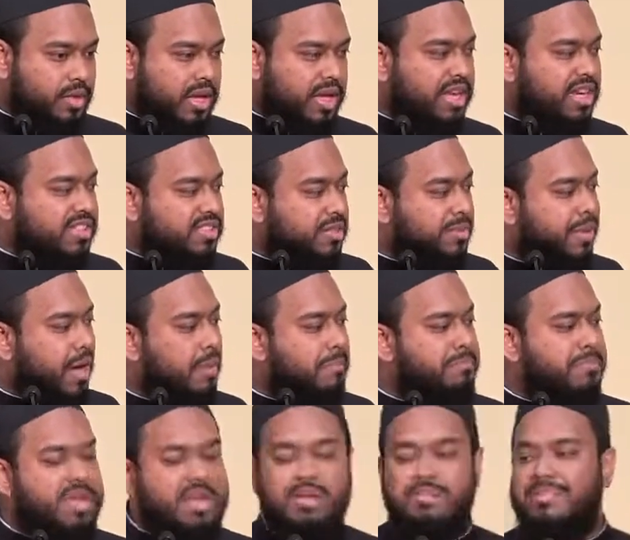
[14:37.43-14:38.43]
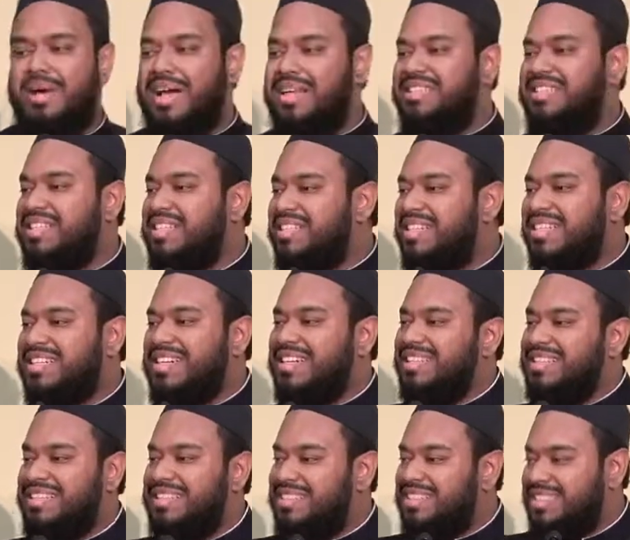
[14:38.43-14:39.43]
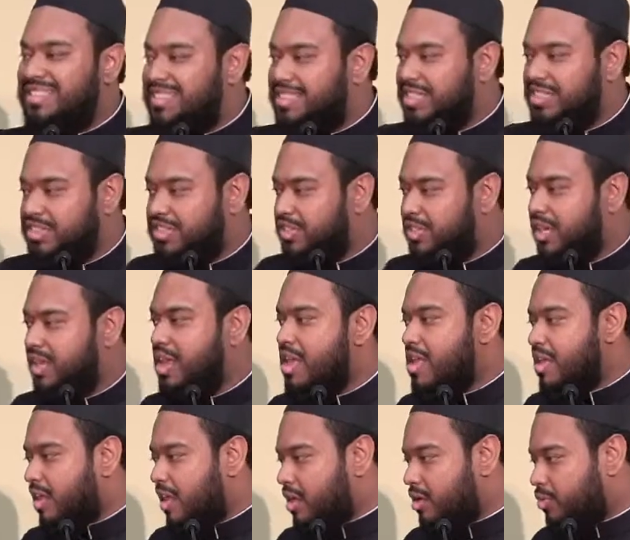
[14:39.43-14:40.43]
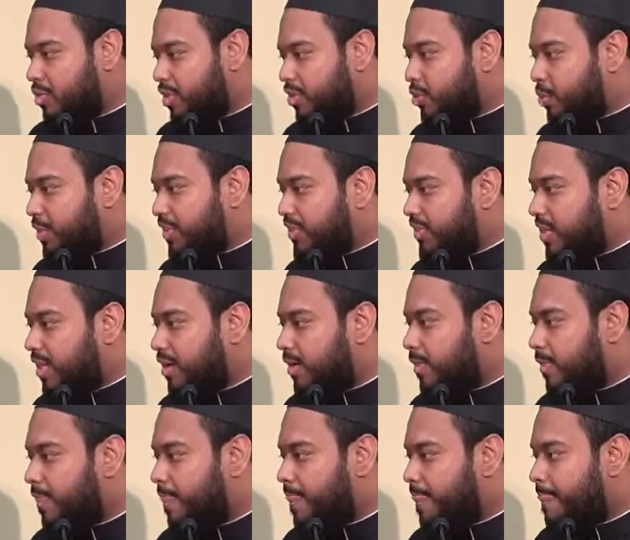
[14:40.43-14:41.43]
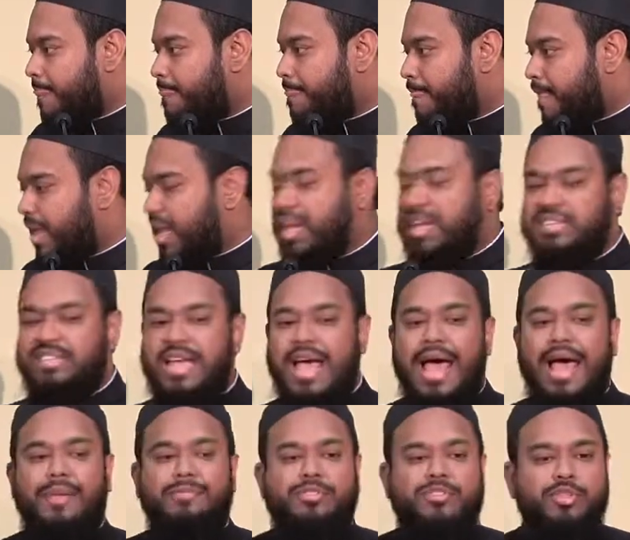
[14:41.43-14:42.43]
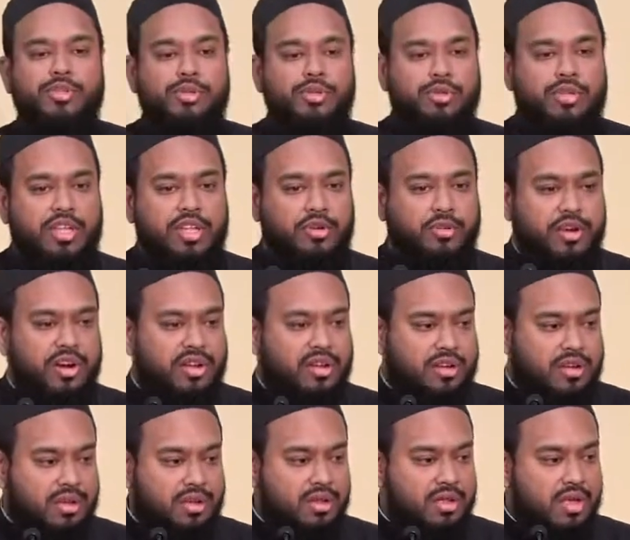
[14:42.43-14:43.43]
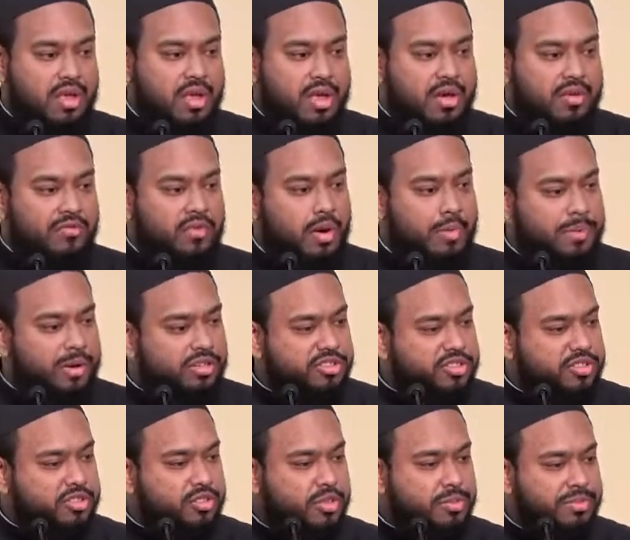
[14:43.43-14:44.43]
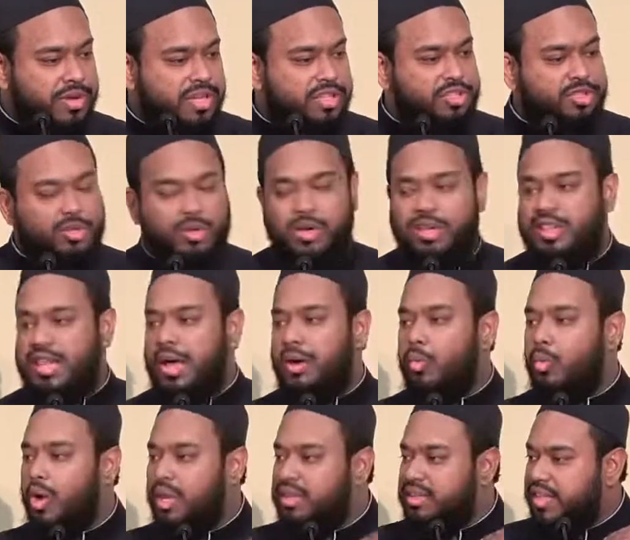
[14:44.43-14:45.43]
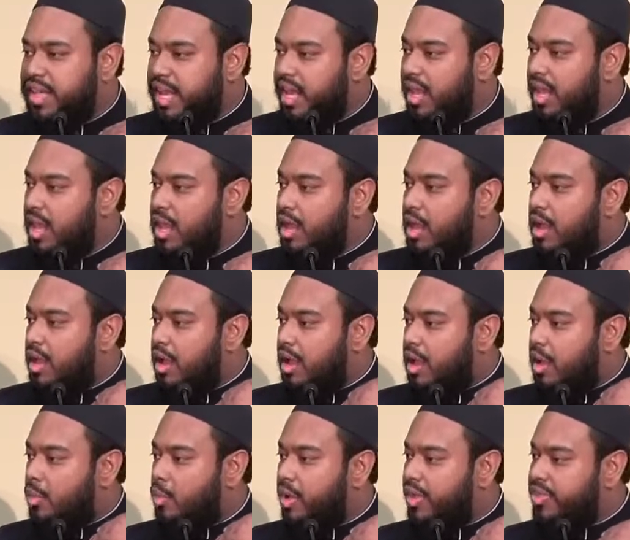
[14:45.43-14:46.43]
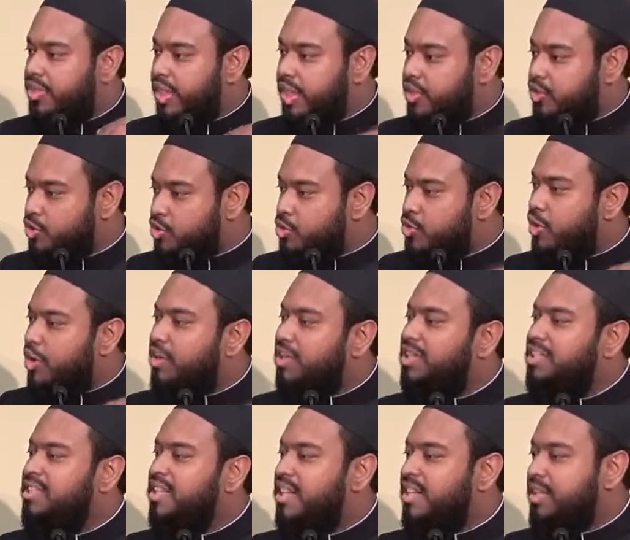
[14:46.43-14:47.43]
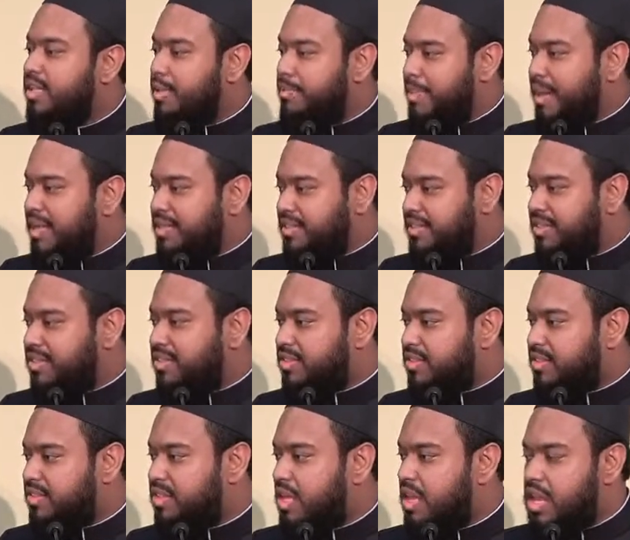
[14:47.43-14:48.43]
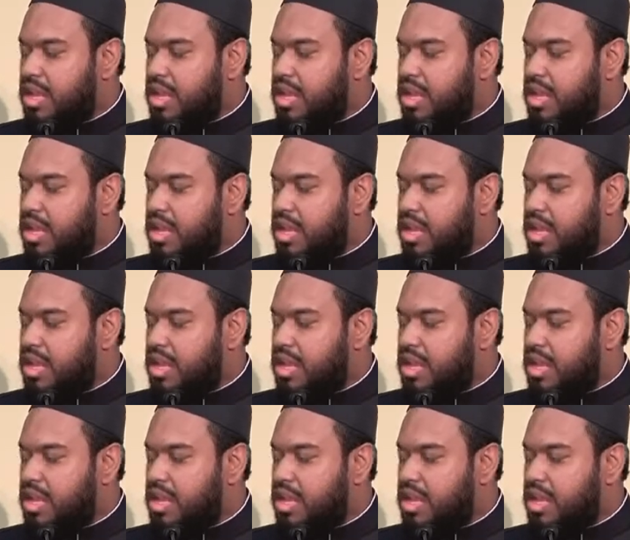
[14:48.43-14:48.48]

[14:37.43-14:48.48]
It is about minimizing the consistency in which we sin. It is absolutely critical for a person to make sure that what they do on a daily basis